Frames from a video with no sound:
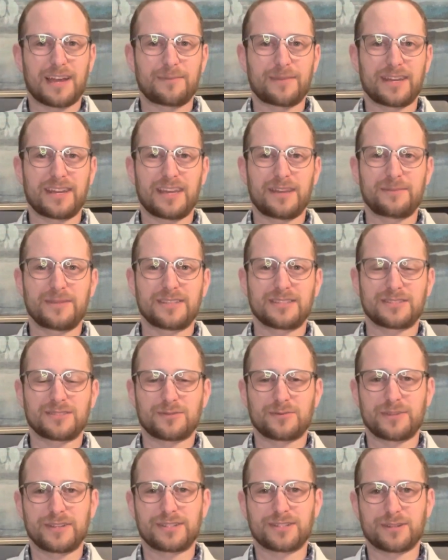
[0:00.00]
my name is
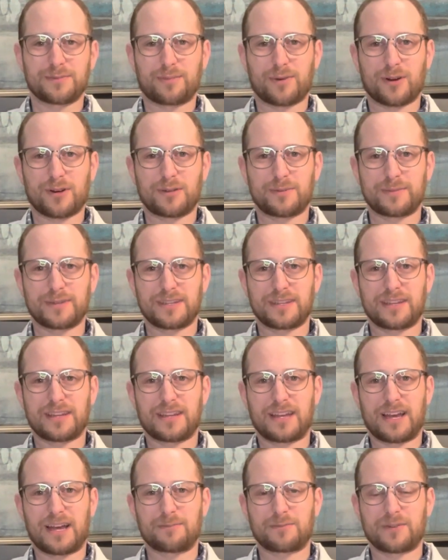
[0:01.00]
Richard Perlman.
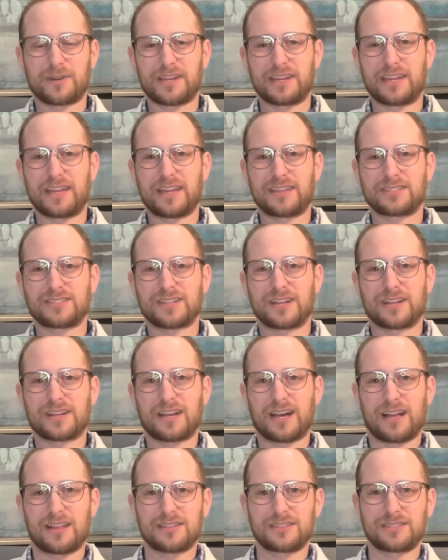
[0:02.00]
I'm a radiation
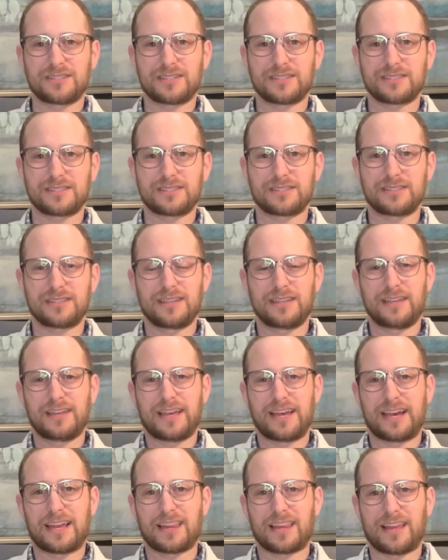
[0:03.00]
oncologist
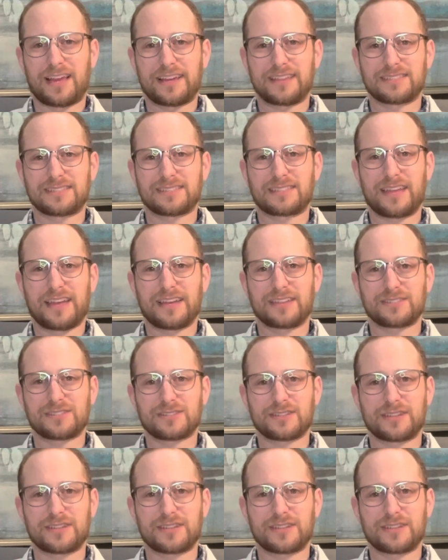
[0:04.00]
at Alliance Cancer